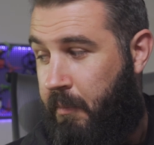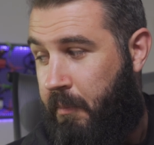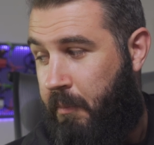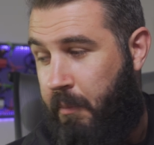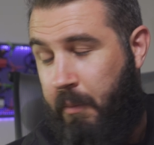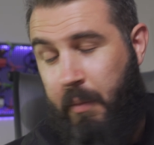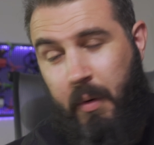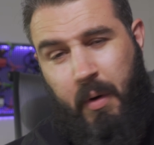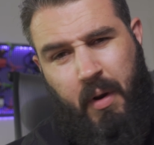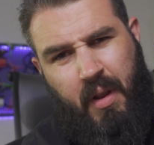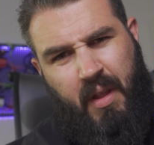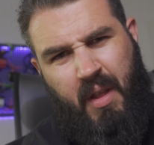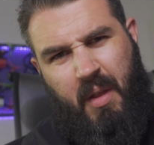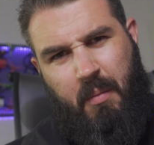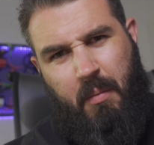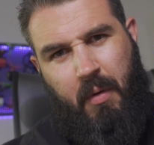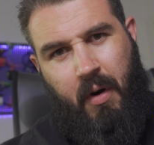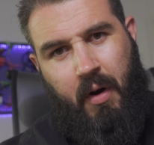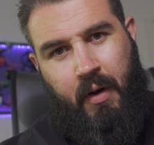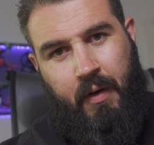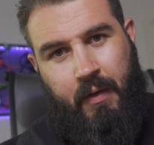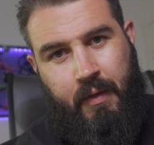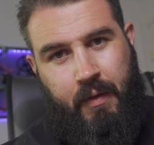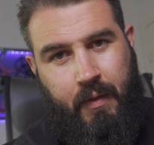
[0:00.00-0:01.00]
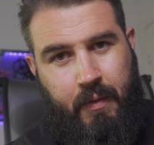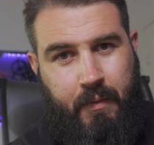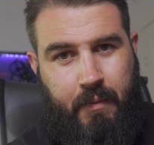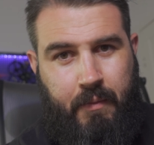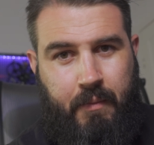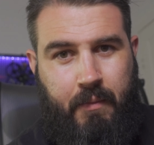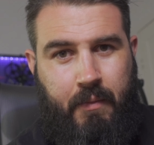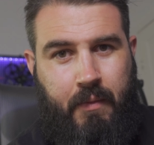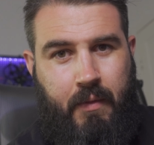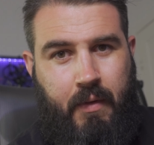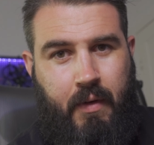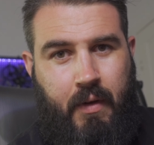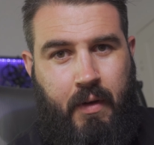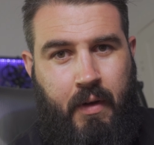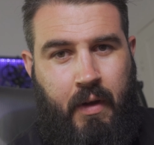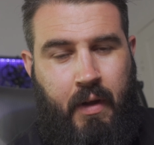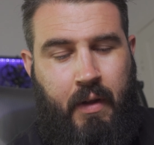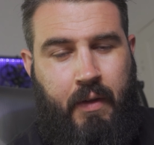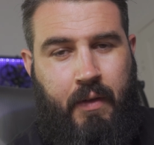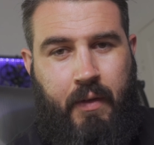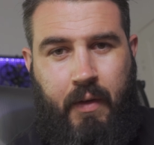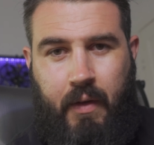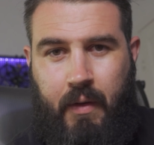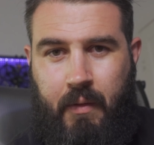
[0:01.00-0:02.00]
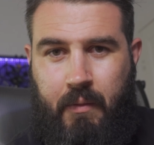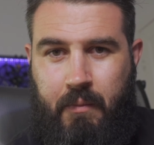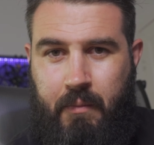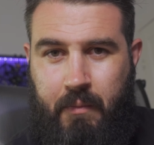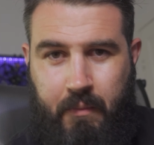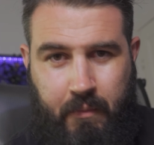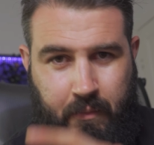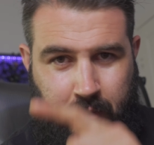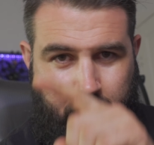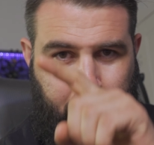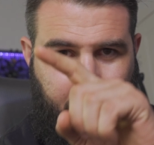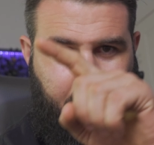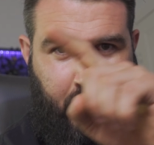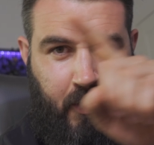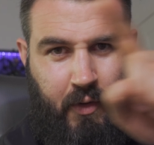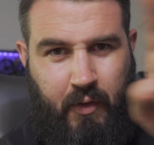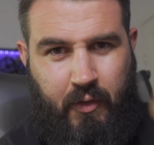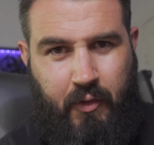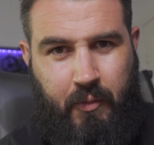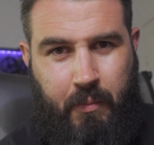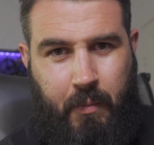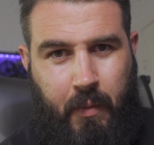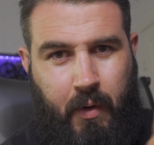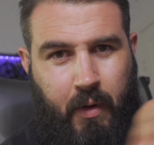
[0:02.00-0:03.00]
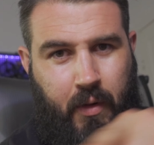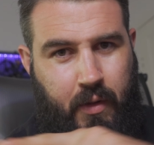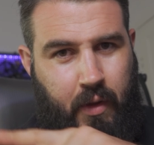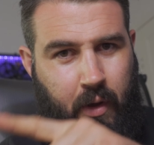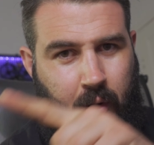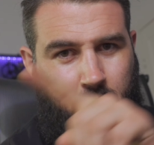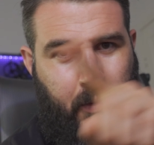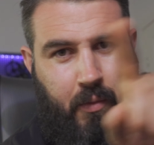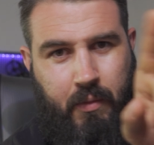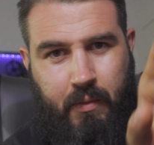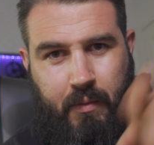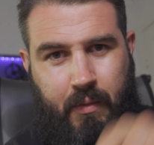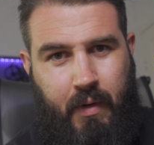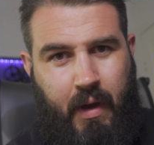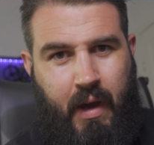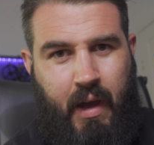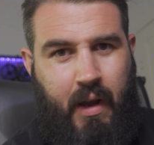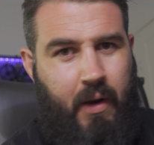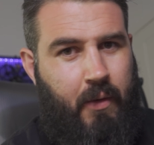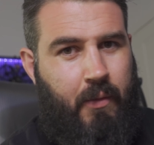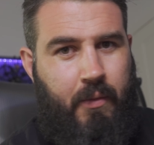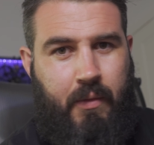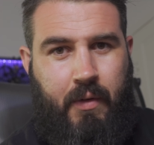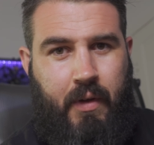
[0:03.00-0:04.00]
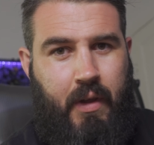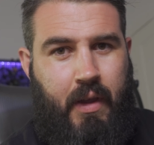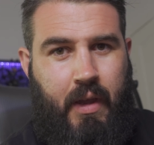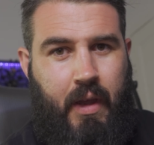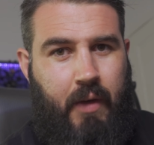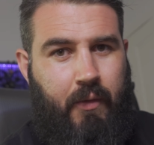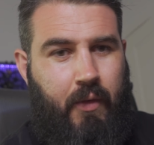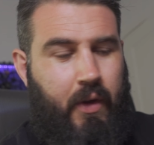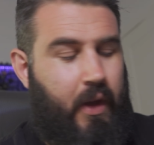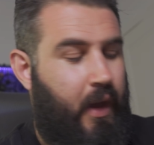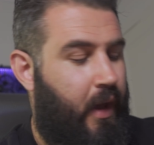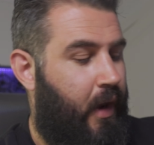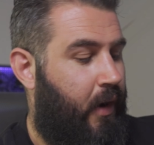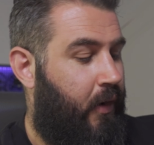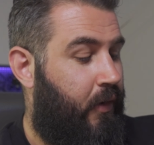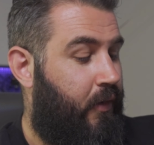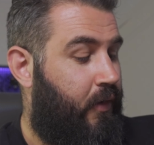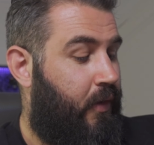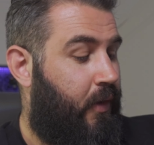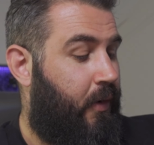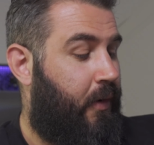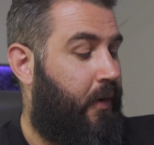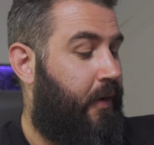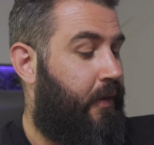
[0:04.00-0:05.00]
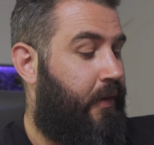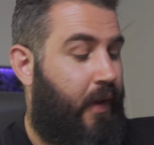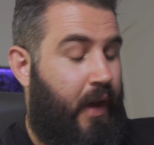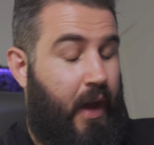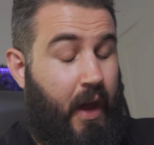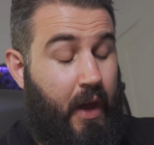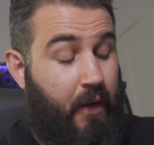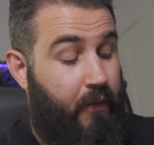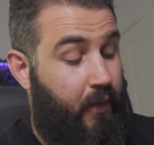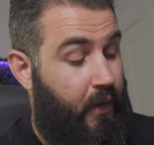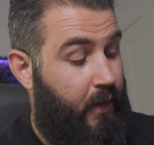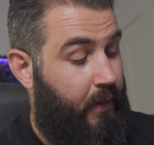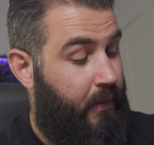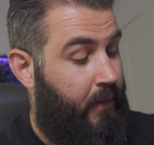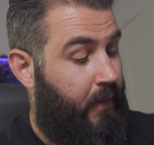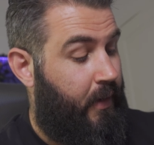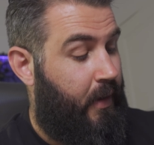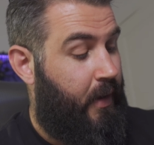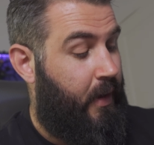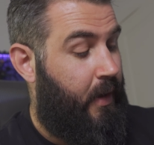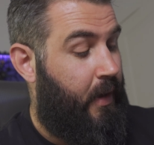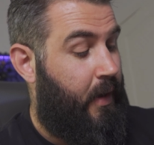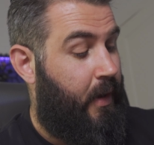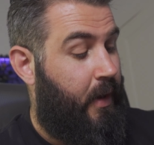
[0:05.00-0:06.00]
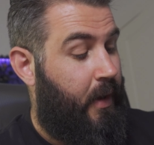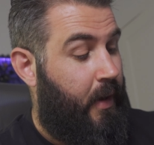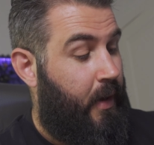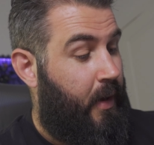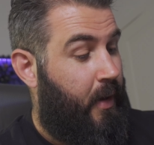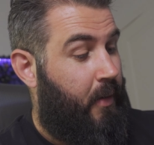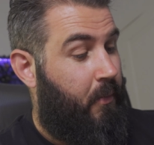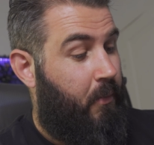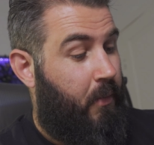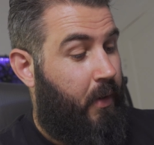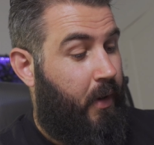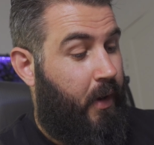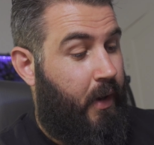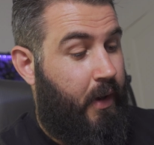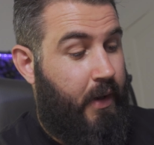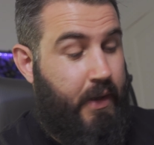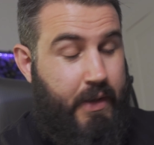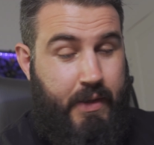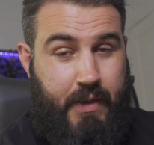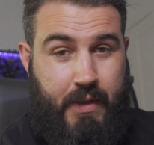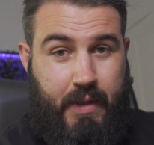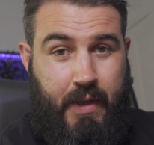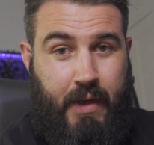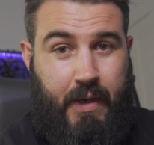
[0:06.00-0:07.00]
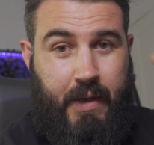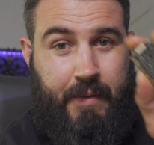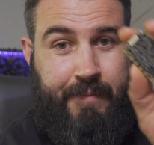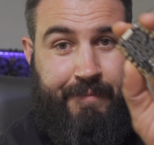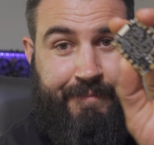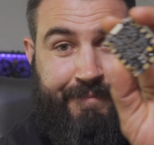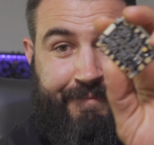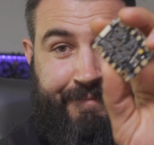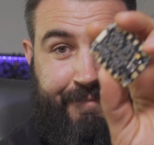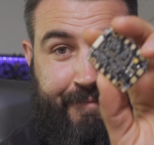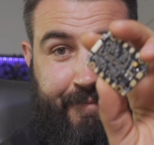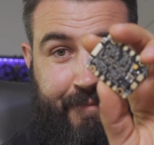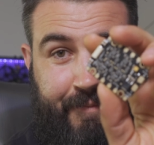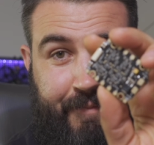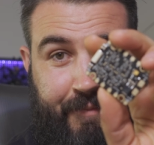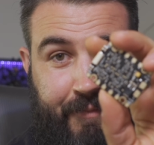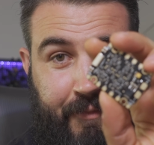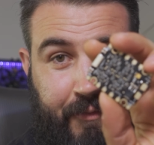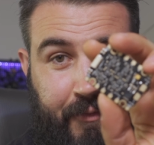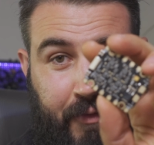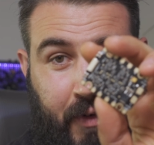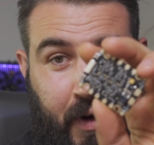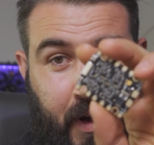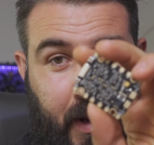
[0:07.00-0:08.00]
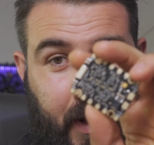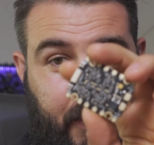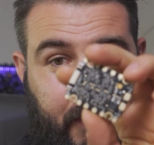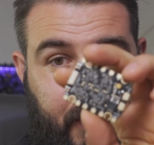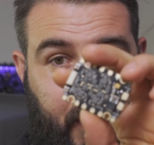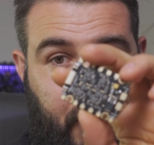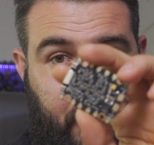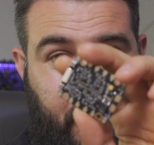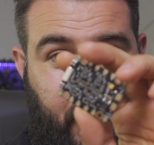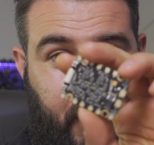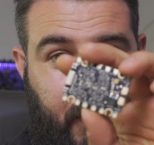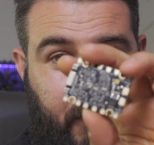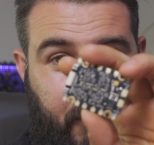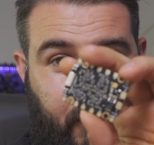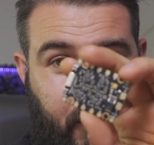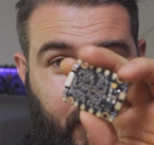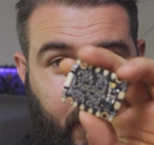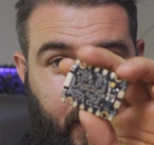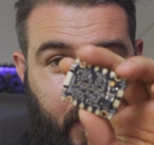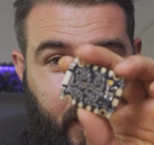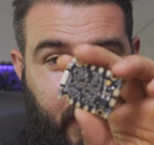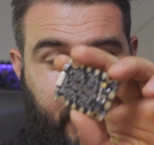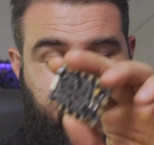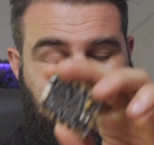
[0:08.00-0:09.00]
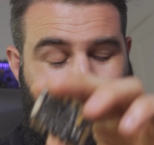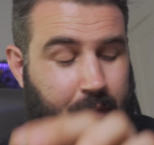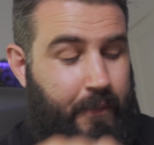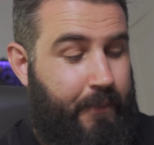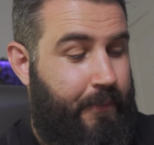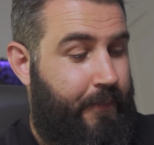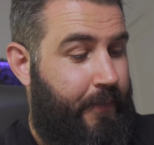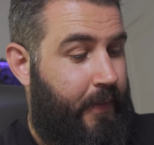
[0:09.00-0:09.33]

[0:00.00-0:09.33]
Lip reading: put it in the box. It's a little small note. I don't even care as long as I have it, because finding something for this,